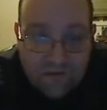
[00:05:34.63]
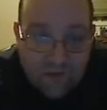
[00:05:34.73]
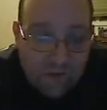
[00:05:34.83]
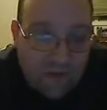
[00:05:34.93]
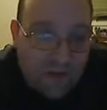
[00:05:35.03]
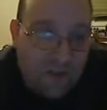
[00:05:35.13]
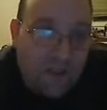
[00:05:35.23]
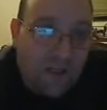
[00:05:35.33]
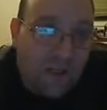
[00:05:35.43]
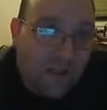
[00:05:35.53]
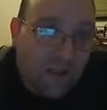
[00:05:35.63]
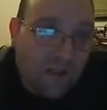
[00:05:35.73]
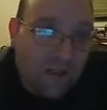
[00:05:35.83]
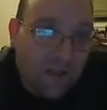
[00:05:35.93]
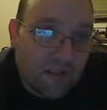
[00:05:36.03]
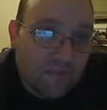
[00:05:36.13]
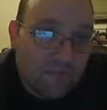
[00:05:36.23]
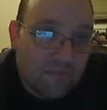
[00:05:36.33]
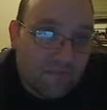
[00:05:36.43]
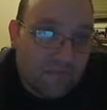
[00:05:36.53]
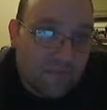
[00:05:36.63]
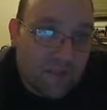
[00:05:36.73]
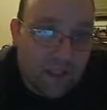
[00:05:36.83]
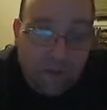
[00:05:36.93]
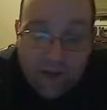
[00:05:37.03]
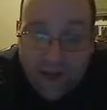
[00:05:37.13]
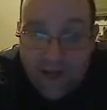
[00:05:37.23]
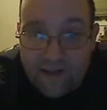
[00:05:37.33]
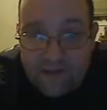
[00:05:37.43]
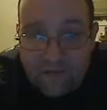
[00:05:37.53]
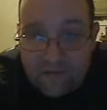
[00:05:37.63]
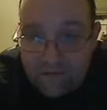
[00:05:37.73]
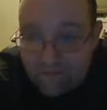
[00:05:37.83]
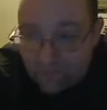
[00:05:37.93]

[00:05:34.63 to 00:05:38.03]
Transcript: So uh, anyway, guys, just